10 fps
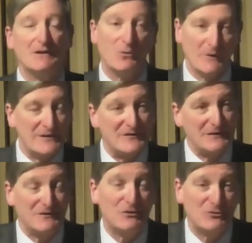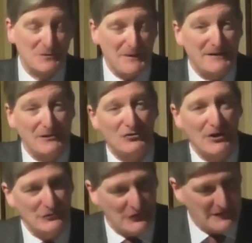or at least it used to make it
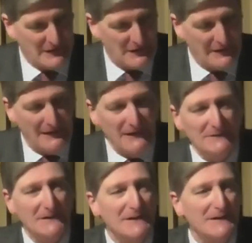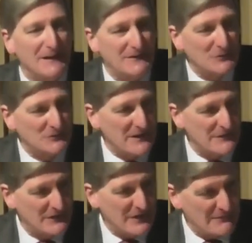totally clear, until
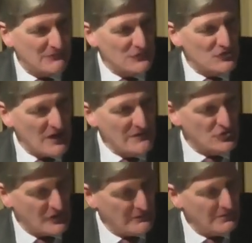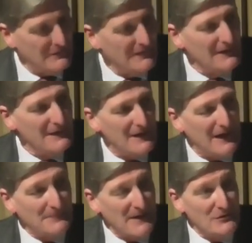David Cameron changed it.
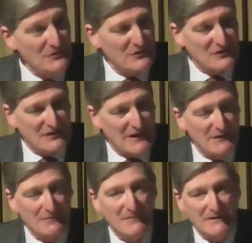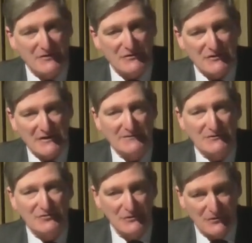It used to say that ministers had a
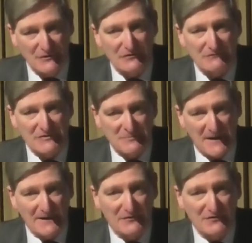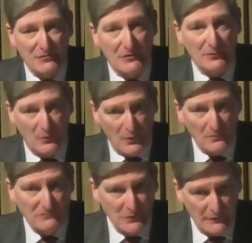duty to respect the law,
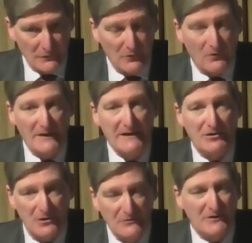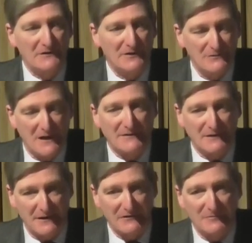rule of law, including the United
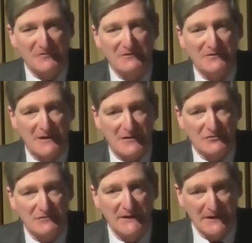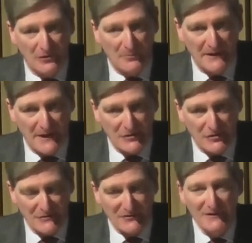Kingdom's international legal
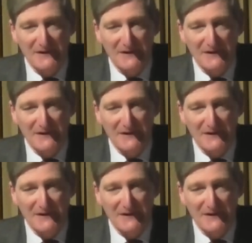obligations.